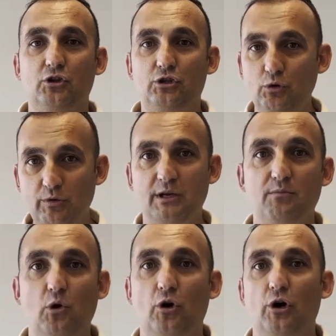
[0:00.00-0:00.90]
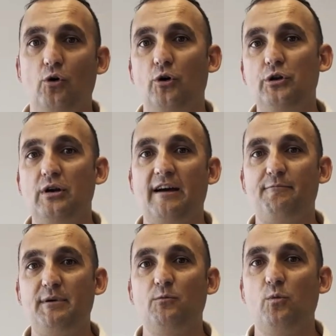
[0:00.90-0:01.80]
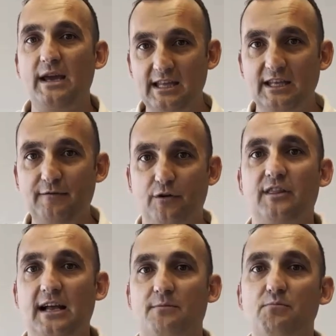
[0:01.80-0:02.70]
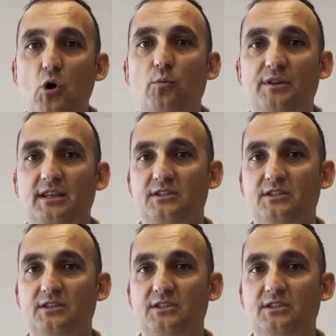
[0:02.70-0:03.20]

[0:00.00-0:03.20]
doing more, or you have been waiting for that moment,